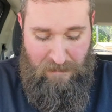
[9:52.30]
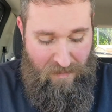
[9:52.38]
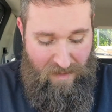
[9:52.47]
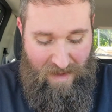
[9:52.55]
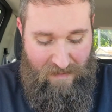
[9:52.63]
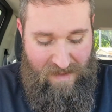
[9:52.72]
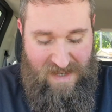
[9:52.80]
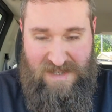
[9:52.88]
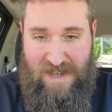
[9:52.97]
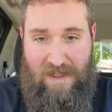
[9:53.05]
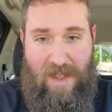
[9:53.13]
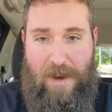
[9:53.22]
And they
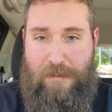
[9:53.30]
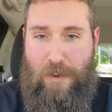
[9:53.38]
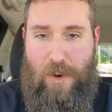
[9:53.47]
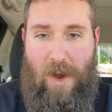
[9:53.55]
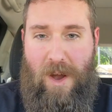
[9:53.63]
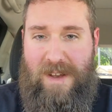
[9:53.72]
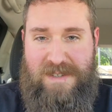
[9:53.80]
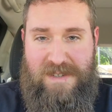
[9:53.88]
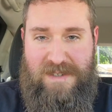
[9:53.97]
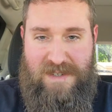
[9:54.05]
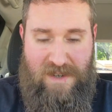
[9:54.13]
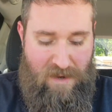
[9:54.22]
said, like, for gauze and
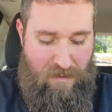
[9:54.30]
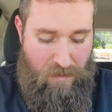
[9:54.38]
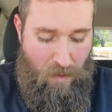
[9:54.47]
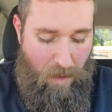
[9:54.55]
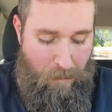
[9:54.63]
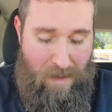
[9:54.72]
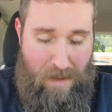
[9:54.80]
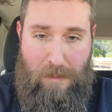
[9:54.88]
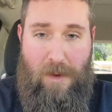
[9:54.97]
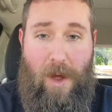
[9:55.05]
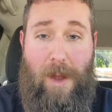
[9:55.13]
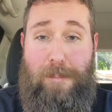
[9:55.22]
stuff,
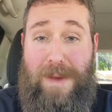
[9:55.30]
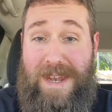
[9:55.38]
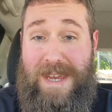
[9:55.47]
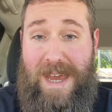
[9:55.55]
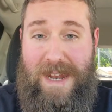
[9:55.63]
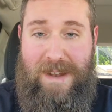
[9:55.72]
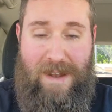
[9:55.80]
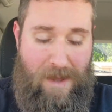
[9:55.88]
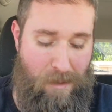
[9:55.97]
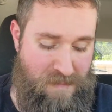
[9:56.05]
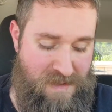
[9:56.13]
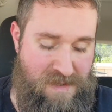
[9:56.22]
non-medicated
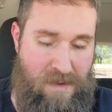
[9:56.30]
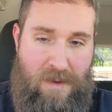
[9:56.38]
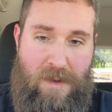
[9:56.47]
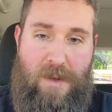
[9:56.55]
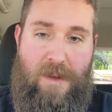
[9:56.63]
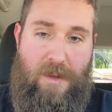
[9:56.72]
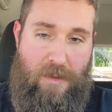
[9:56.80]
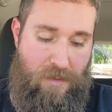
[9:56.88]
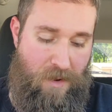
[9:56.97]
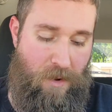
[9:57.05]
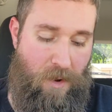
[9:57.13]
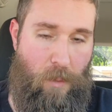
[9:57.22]
items,
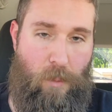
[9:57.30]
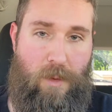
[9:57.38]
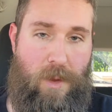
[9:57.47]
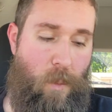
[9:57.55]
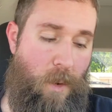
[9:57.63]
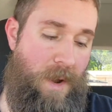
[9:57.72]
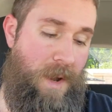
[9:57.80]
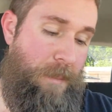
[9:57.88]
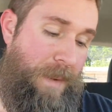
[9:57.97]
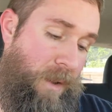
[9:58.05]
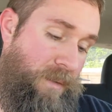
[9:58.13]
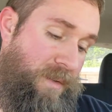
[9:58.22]
they're not really worried
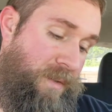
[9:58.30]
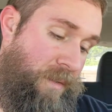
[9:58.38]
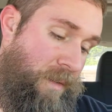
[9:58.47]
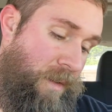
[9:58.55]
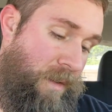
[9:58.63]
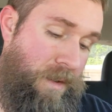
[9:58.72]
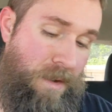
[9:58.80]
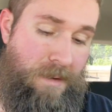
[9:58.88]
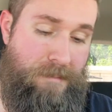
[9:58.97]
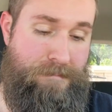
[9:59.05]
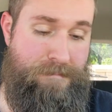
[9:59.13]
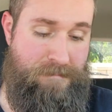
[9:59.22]
about
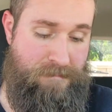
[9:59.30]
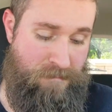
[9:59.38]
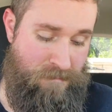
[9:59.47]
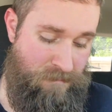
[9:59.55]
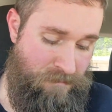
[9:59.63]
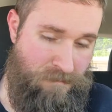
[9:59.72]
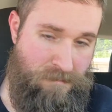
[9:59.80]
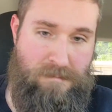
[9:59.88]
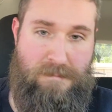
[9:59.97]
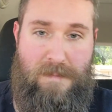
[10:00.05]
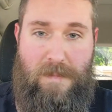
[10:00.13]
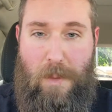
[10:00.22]

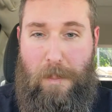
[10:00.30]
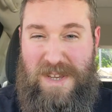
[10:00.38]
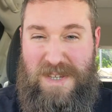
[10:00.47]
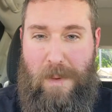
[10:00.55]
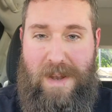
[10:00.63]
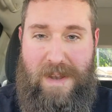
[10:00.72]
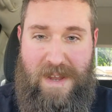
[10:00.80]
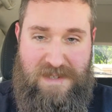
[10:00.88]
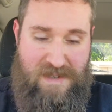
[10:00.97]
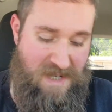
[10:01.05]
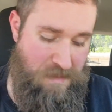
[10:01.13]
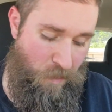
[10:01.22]
the best by dates,
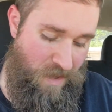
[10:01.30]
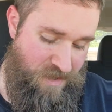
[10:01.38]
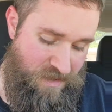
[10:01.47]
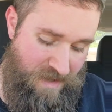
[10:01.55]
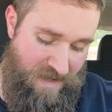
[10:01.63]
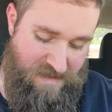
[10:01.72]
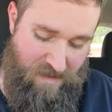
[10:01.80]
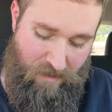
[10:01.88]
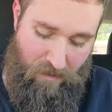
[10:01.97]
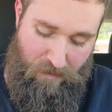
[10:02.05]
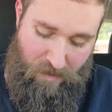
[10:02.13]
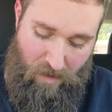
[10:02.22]
expiration dates, like
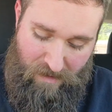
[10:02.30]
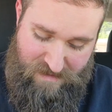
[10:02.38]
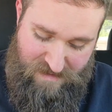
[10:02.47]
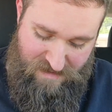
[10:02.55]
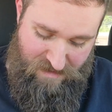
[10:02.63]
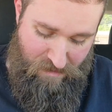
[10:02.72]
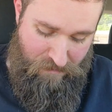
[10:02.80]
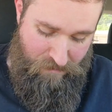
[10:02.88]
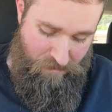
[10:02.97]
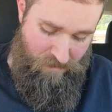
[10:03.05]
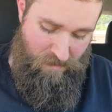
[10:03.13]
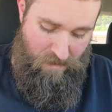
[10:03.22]
on the gauze and stuff.
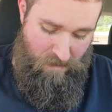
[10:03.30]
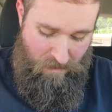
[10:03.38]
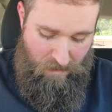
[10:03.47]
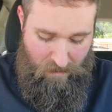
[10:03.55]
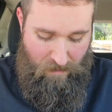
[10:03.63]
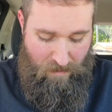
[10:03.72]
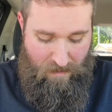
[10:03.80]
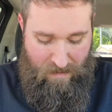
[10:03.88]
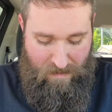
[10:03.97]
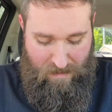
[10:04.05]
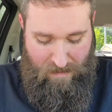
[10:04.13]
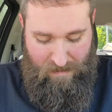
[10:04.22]

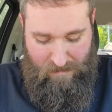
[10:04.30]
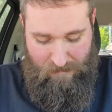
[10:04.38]
Like,